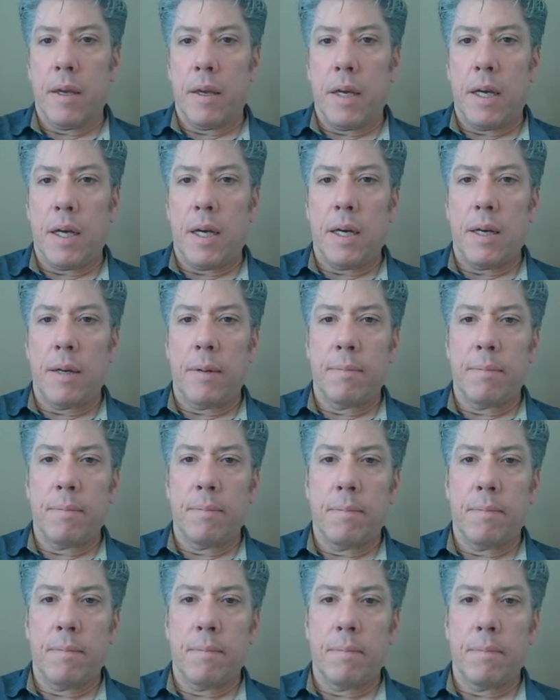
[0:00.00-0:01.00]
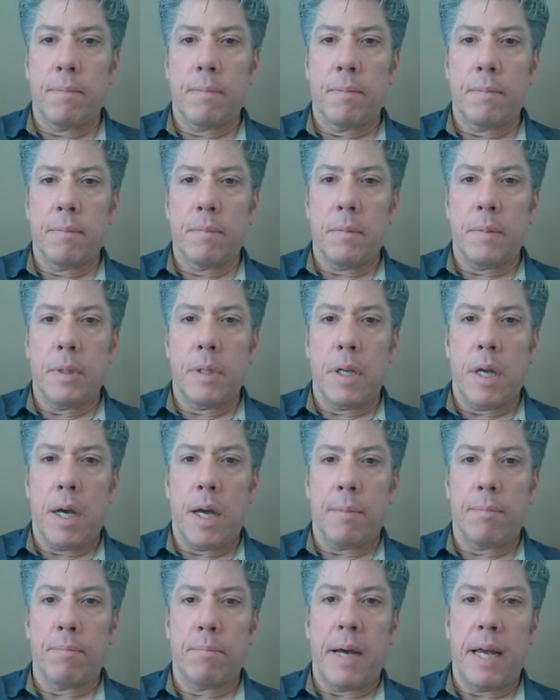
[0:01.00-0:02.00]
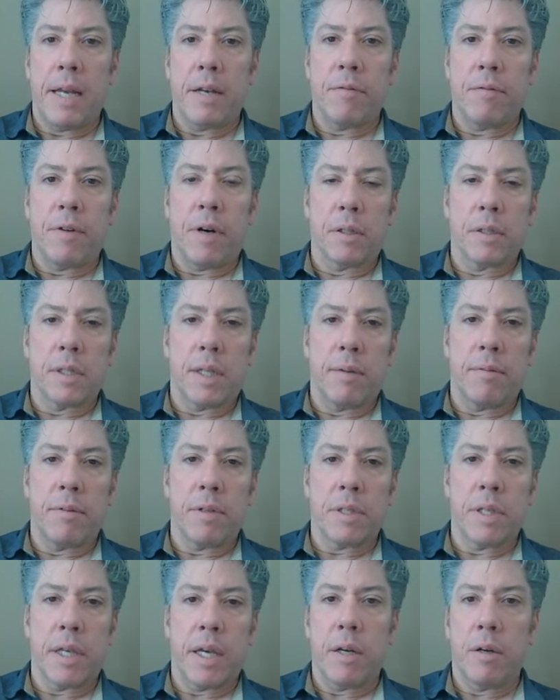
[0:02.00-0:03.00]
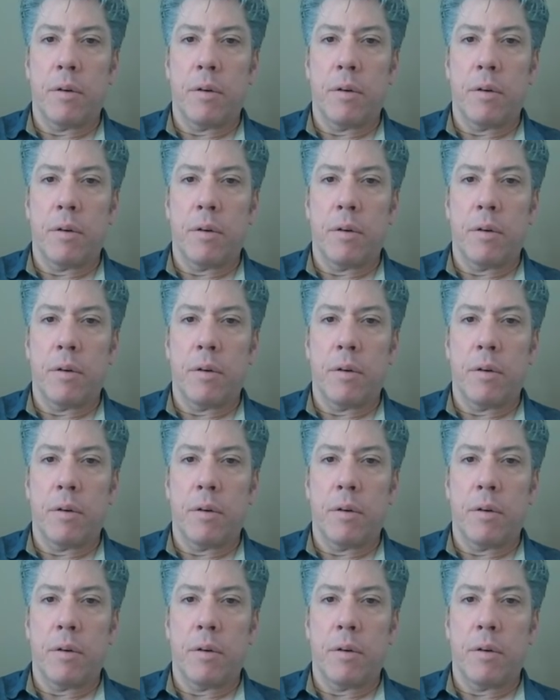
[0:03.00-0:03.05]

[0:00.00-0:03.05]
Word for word: Um, not by default, obviously.